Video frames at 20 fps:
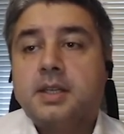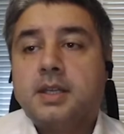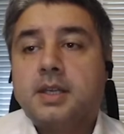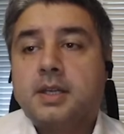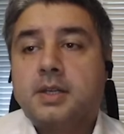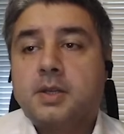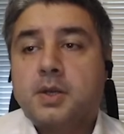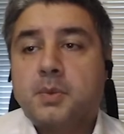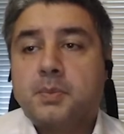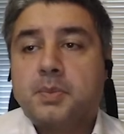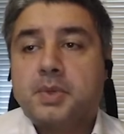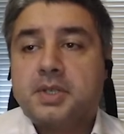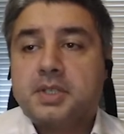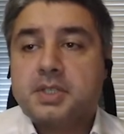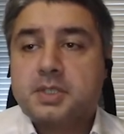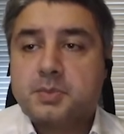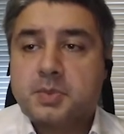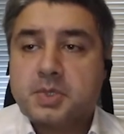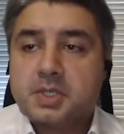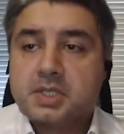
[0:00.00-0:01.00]
a
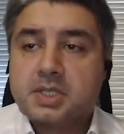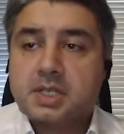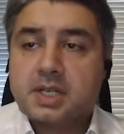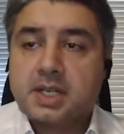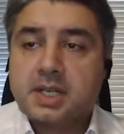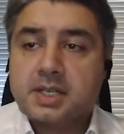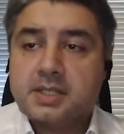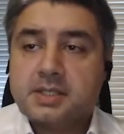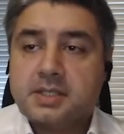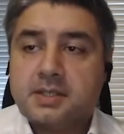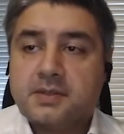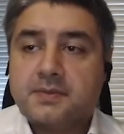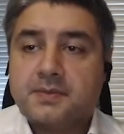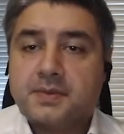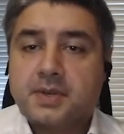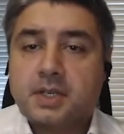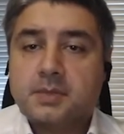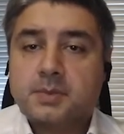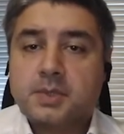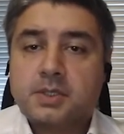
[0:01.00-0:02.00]
company specializing in
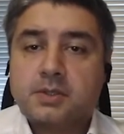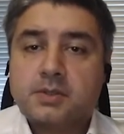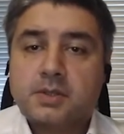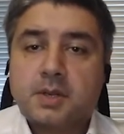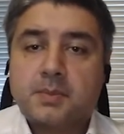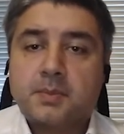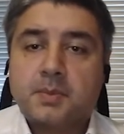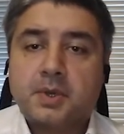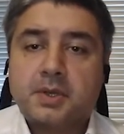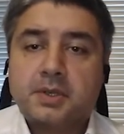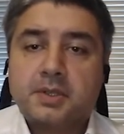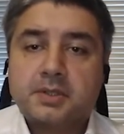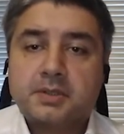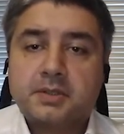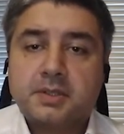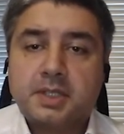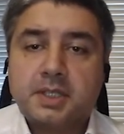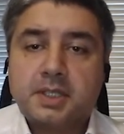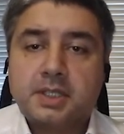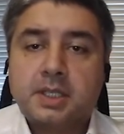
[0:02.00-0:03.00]
farm and crop
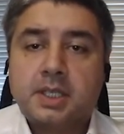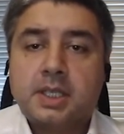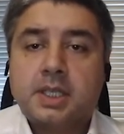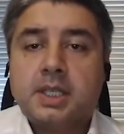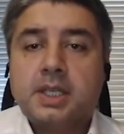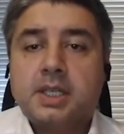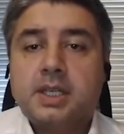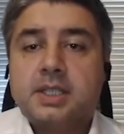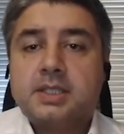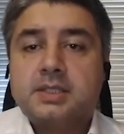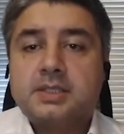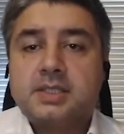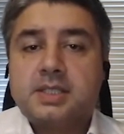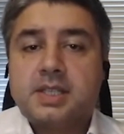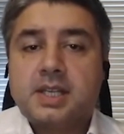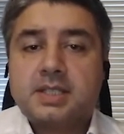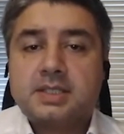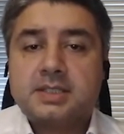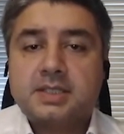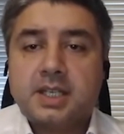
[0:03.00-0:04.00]
monitoring, is
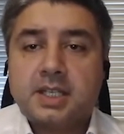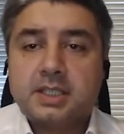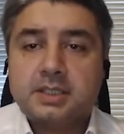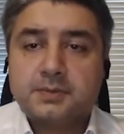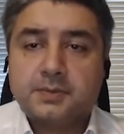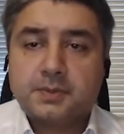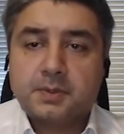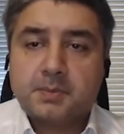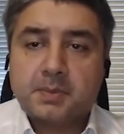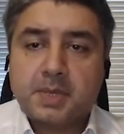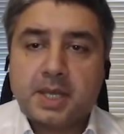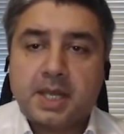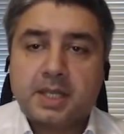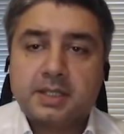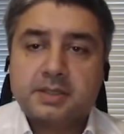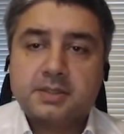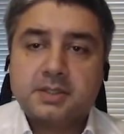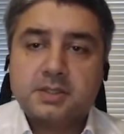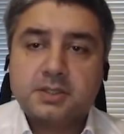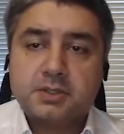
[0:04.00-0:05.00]
the access for
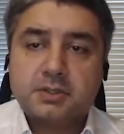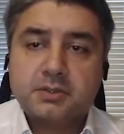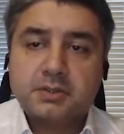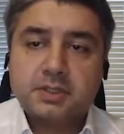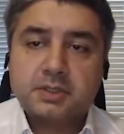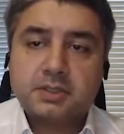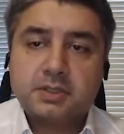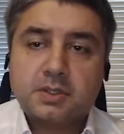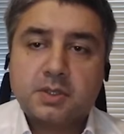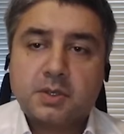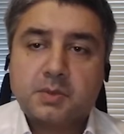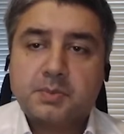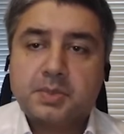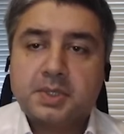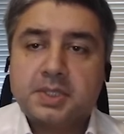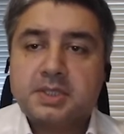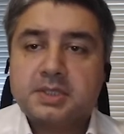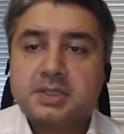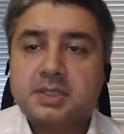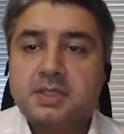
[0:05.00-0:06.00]
banks, insurance
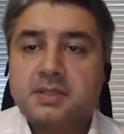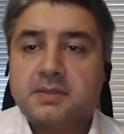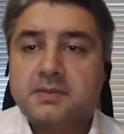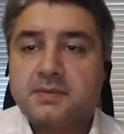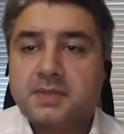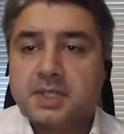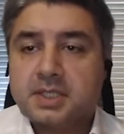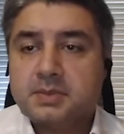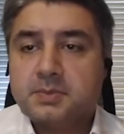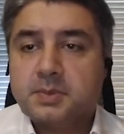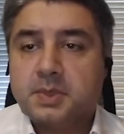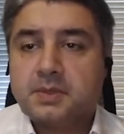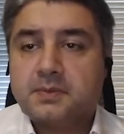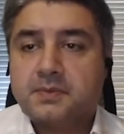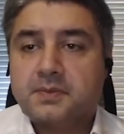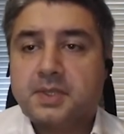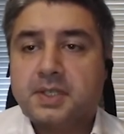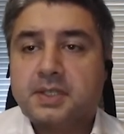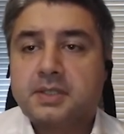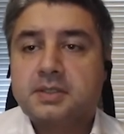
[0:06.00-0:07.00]
companies, and investment
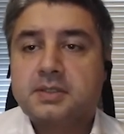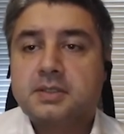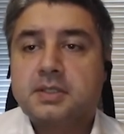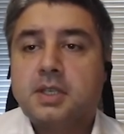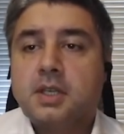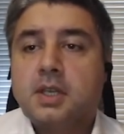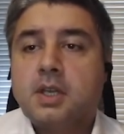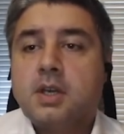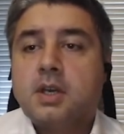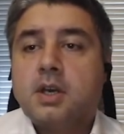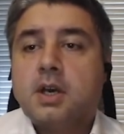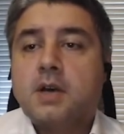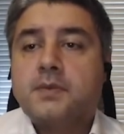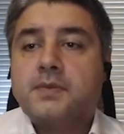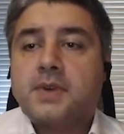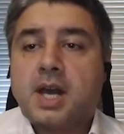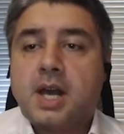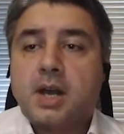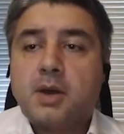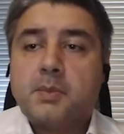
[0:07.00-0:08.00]
funds
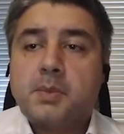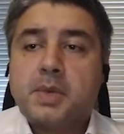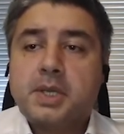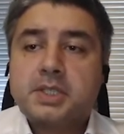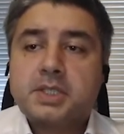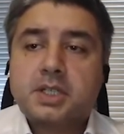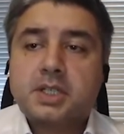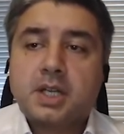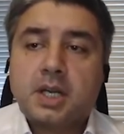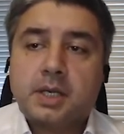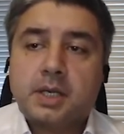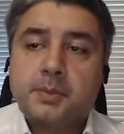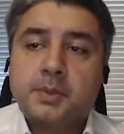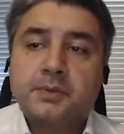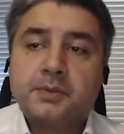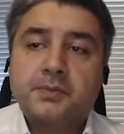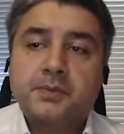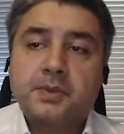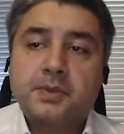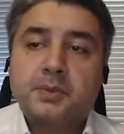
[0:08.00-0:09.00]
of how much
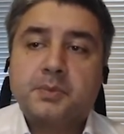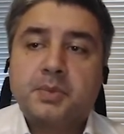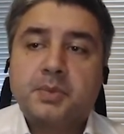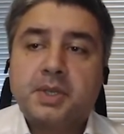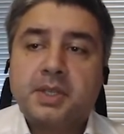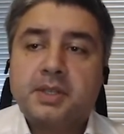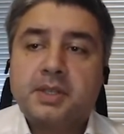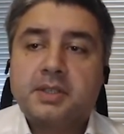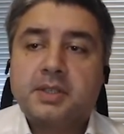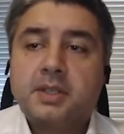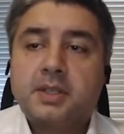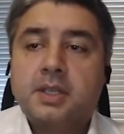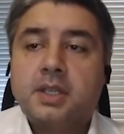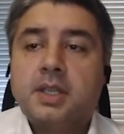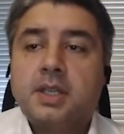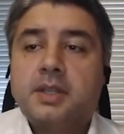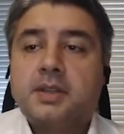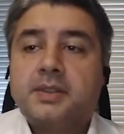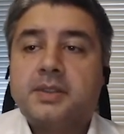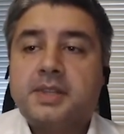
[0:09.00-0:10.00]
carbon footprint
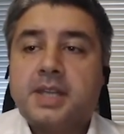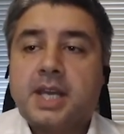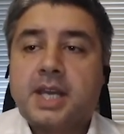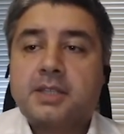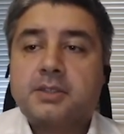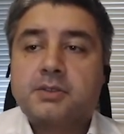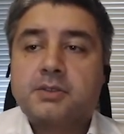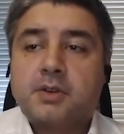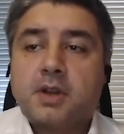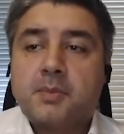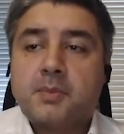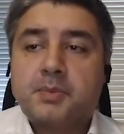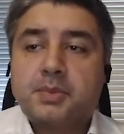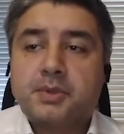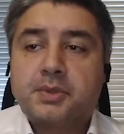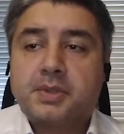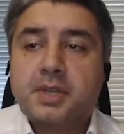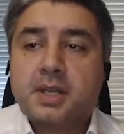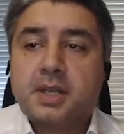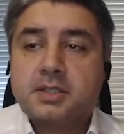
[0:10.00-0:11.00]
that crop
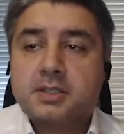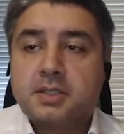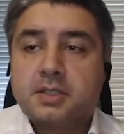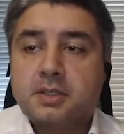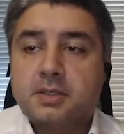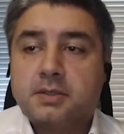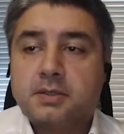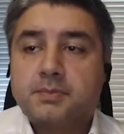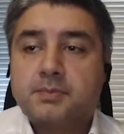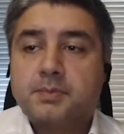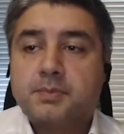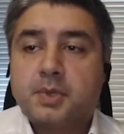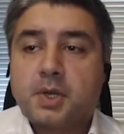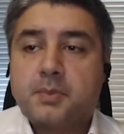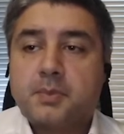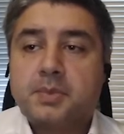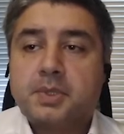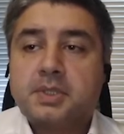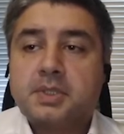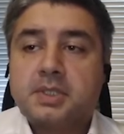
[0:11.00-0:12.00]
production
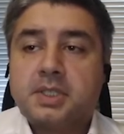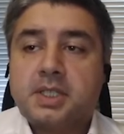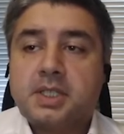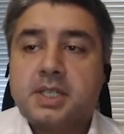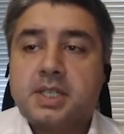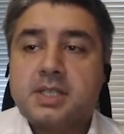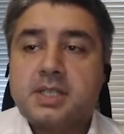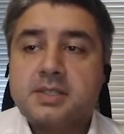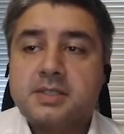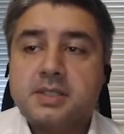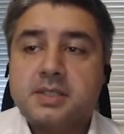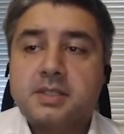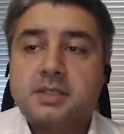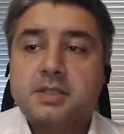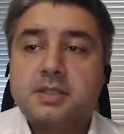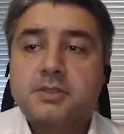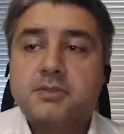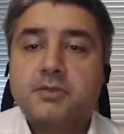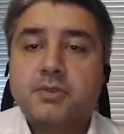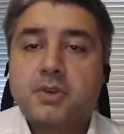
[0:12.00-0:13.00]
property is
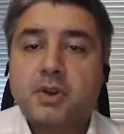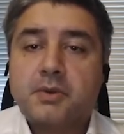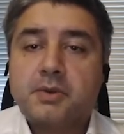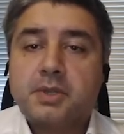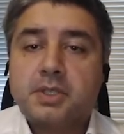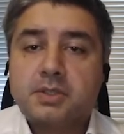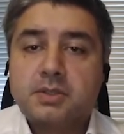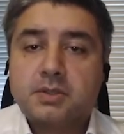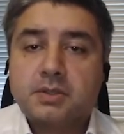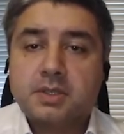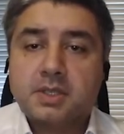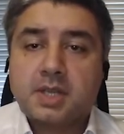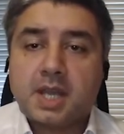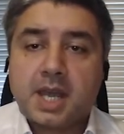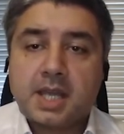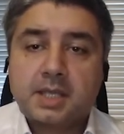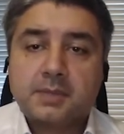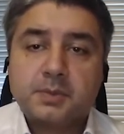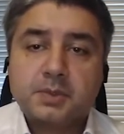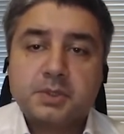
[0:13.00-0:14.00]
either throwing to the
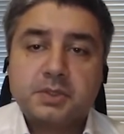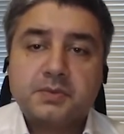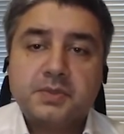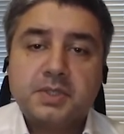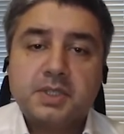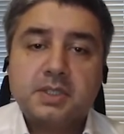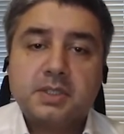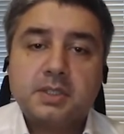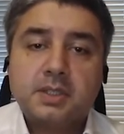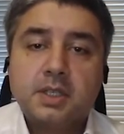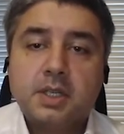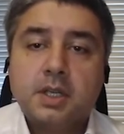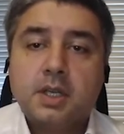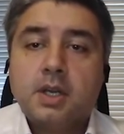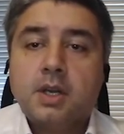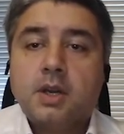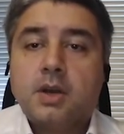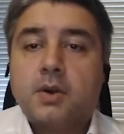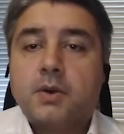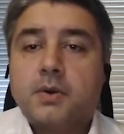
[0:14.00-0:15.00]
atmosphere
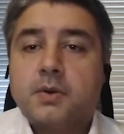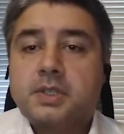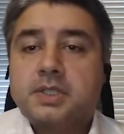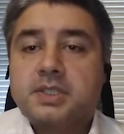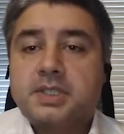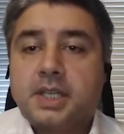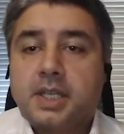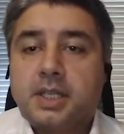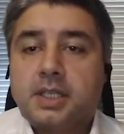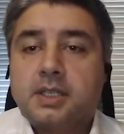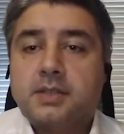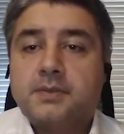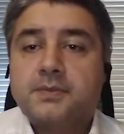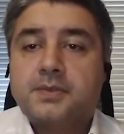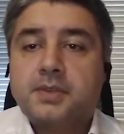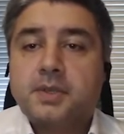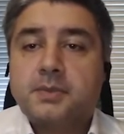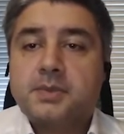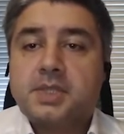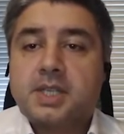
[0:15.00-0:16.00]
or taking
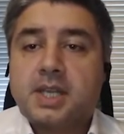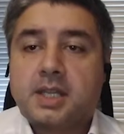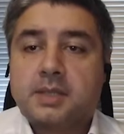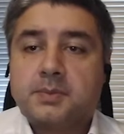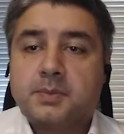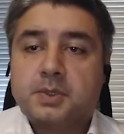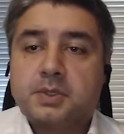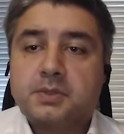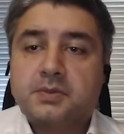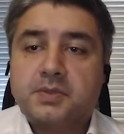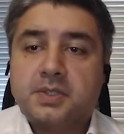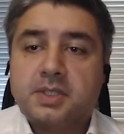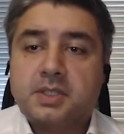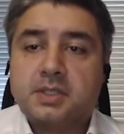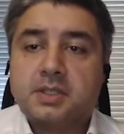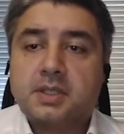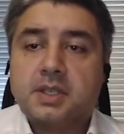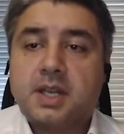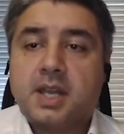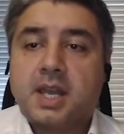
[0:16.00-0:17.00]
from the
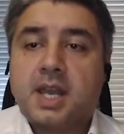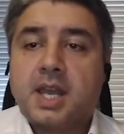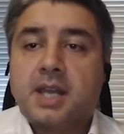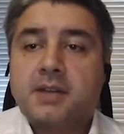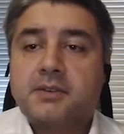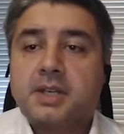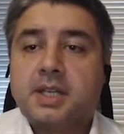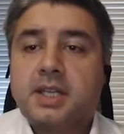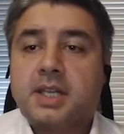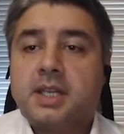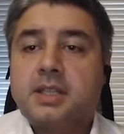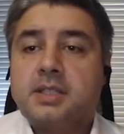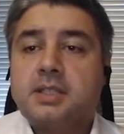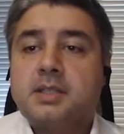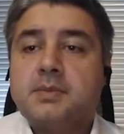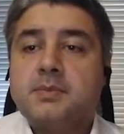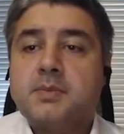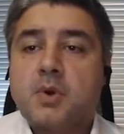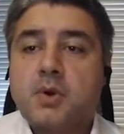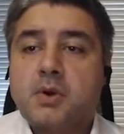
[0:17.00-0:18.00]
atmosphere,
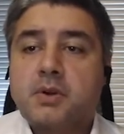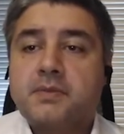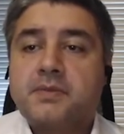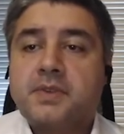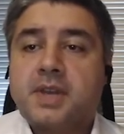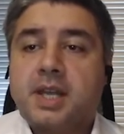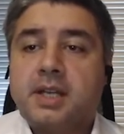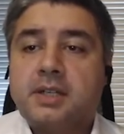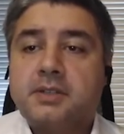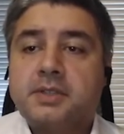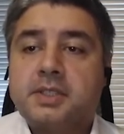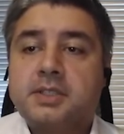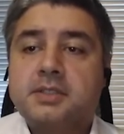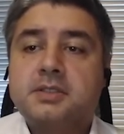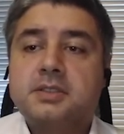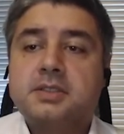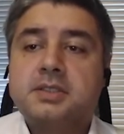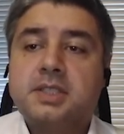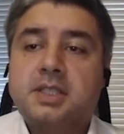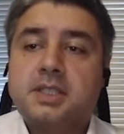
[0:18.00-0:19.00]
aggregating more value and
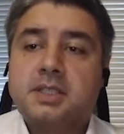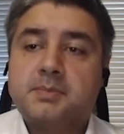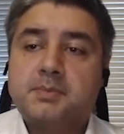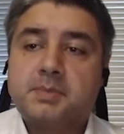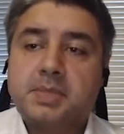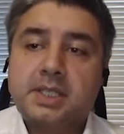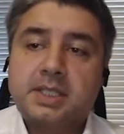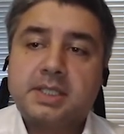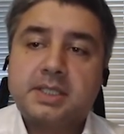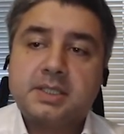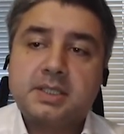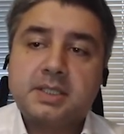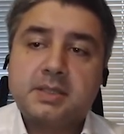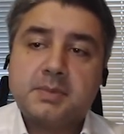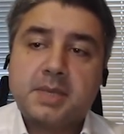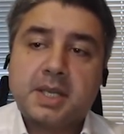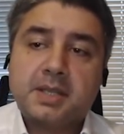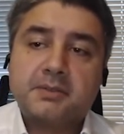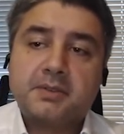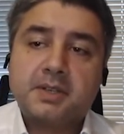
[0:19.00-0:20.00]
sustainability
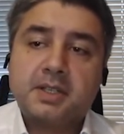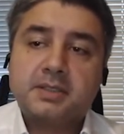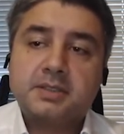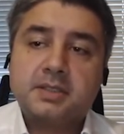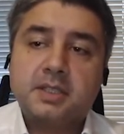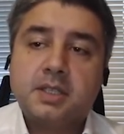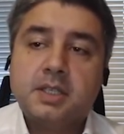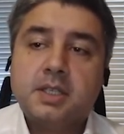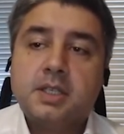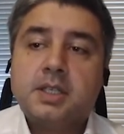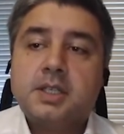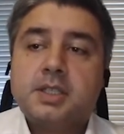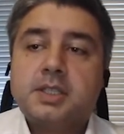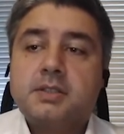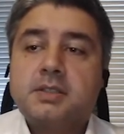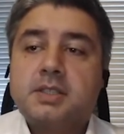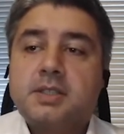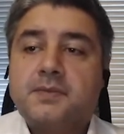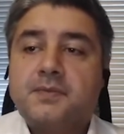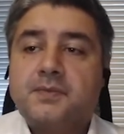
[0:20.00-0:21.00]
metrics
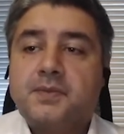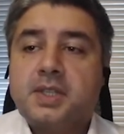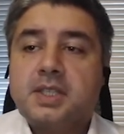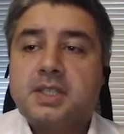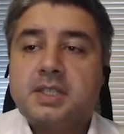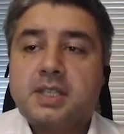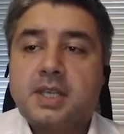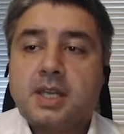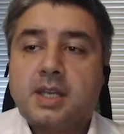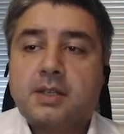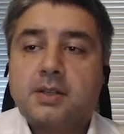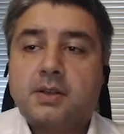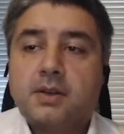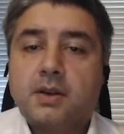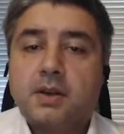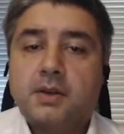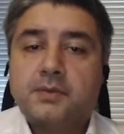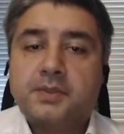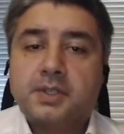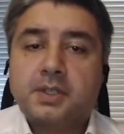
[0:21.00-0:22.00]
to the fintech
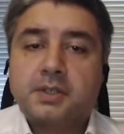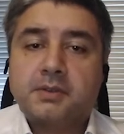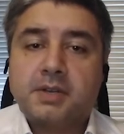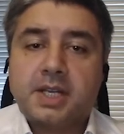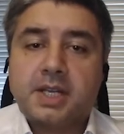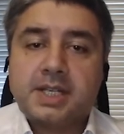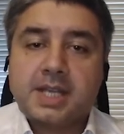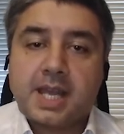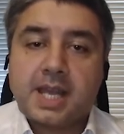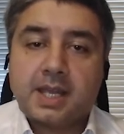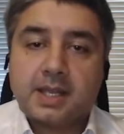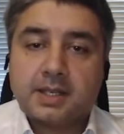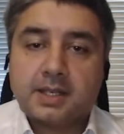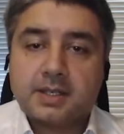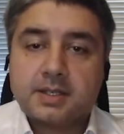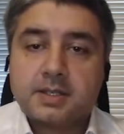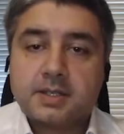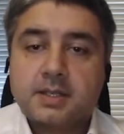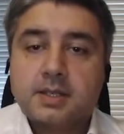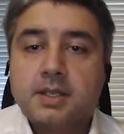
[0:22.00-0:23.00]
of the green
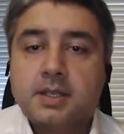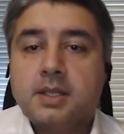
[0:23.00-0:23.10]
hand.